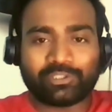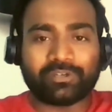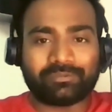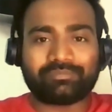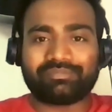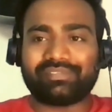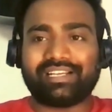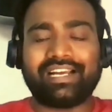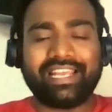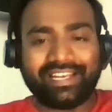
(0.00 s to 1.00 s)
So
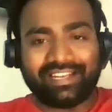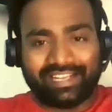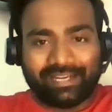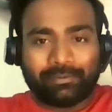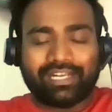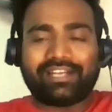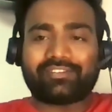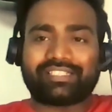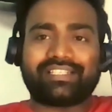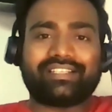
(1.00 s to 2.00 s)
again, I would like
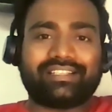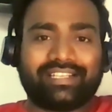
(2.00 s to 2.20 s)
to say